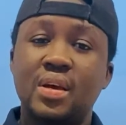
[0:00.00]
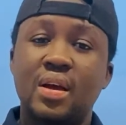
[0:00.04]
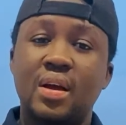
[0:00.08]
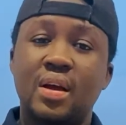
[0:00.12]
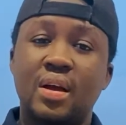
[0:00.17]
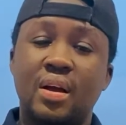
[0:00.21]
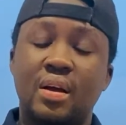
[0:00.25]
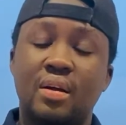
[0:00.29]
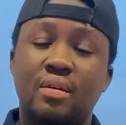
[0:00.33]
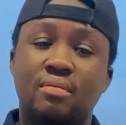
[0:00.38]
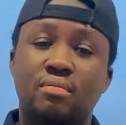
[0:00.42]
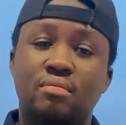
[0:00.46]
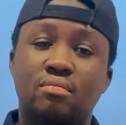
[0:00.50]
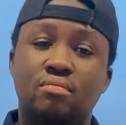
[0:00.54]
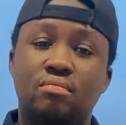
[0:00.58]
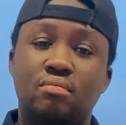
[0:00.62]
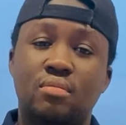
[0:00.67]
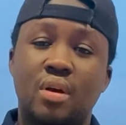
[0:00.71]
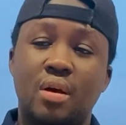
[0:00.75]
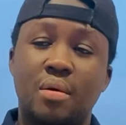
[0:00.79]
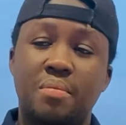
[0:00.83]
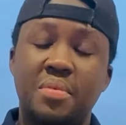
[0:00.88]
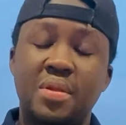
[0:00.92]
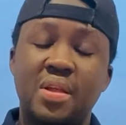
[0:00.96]

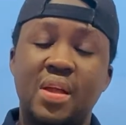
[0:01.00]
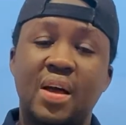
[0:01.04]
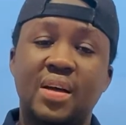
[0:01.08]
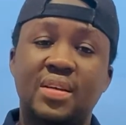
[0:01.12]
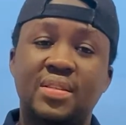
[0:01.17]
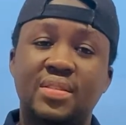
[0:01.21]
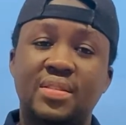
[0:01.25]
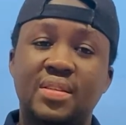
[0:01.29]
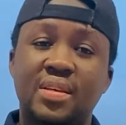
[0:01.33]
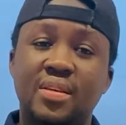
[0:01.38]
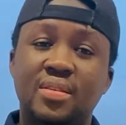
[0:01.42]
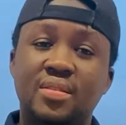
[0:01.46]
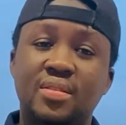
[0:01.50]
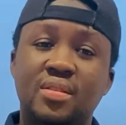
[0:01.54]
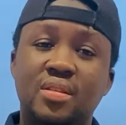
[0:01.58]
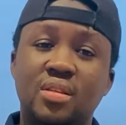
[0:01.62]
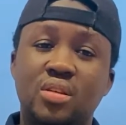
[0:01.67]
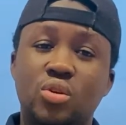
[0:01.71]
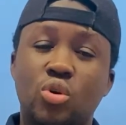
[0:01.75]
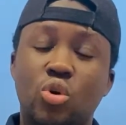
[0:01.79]
can access the